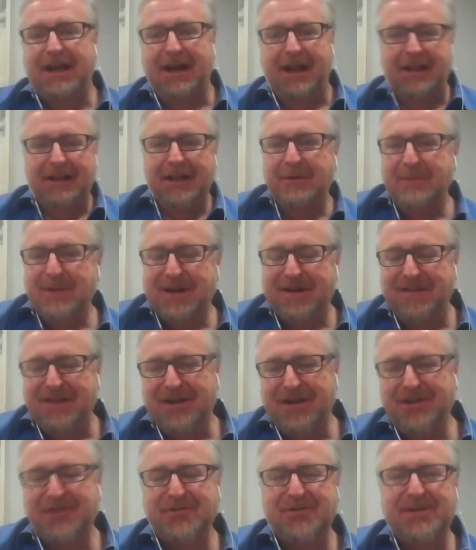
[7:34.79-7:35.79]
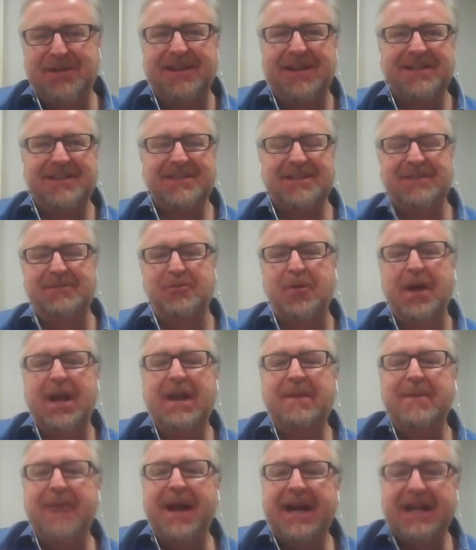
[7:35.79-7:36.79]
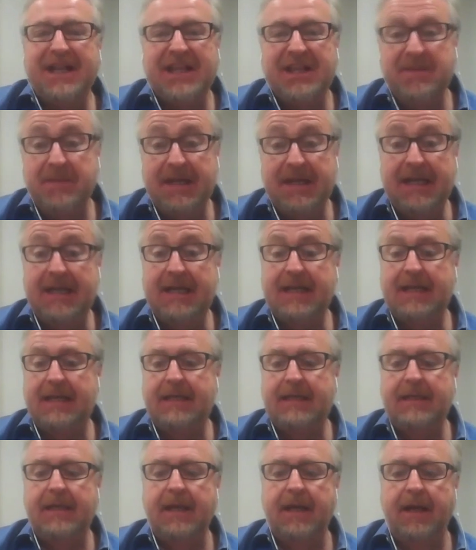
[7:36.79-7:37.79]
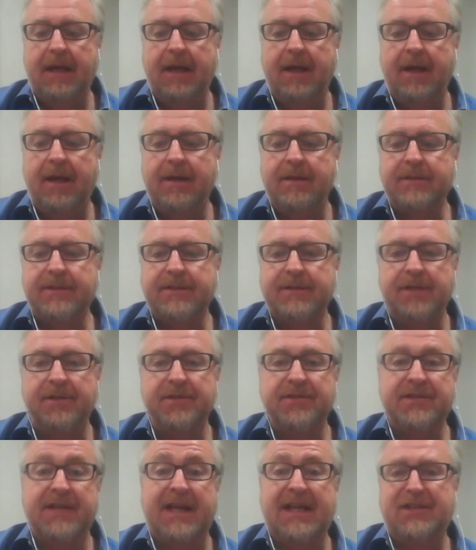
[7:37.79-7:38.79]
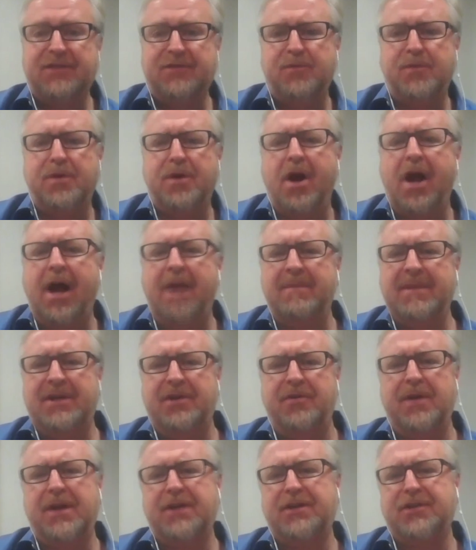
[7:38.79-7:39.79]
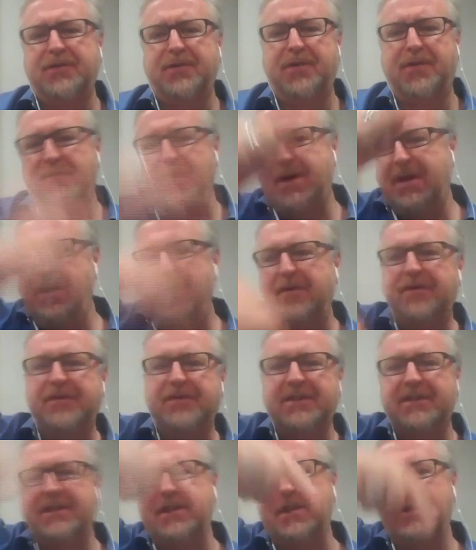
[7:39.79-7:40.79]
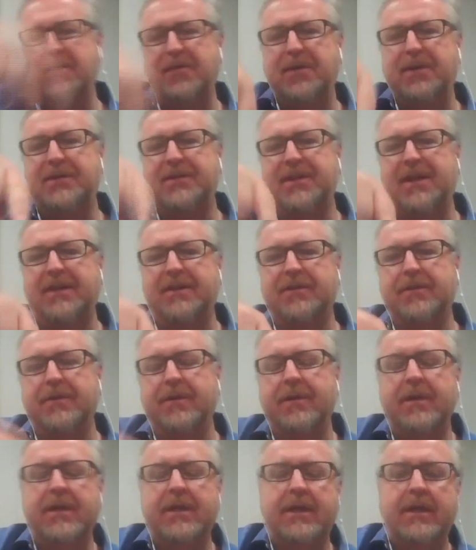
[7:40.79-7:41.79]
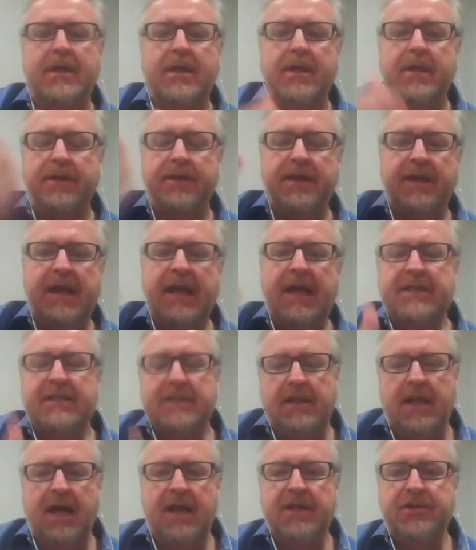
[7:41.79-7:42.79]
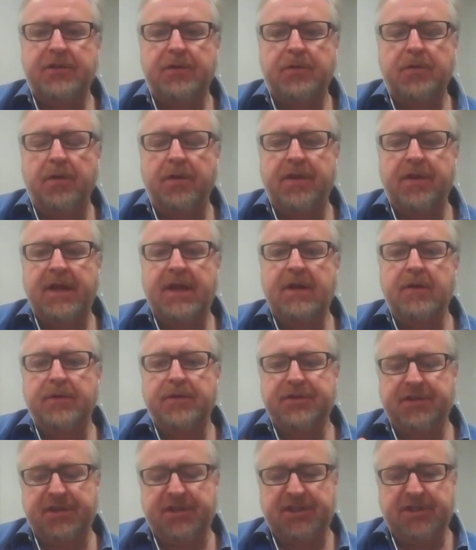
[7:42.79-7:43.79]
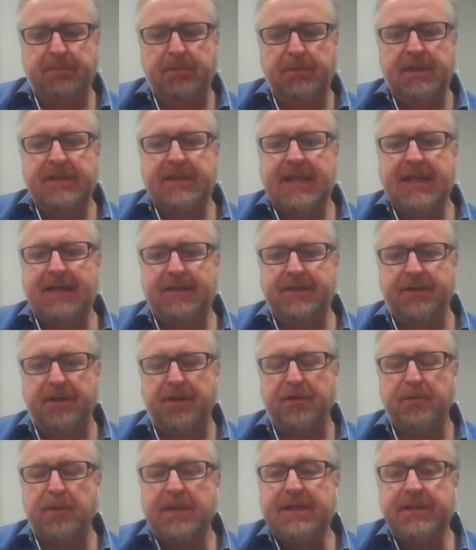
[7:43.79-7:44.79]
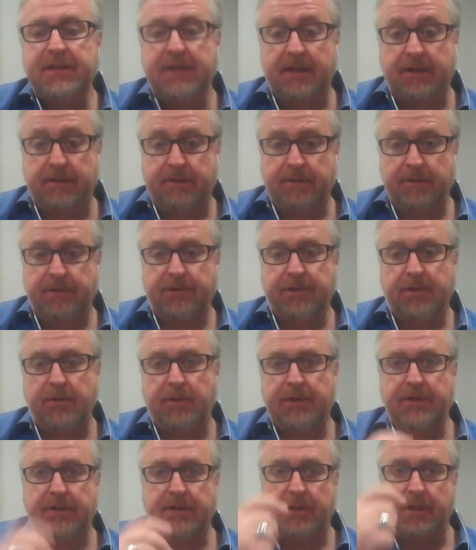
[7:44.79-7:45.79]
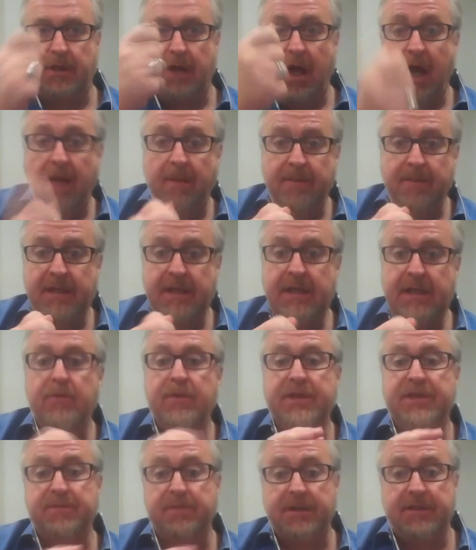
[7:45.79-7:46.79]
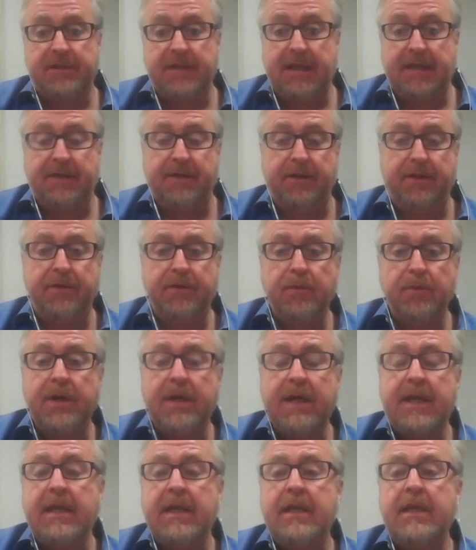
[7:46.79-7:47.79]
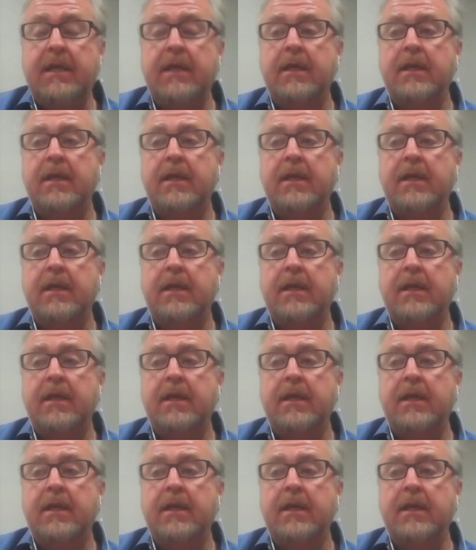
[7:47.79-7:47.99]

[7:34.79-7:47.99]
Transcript: a little bit of a history lesson. Way back in the beginning, cell sites were omnidirectional, 360-degree sector. The next logical thing was to split that to 3 sectors. So we took an omni, we split that to 3.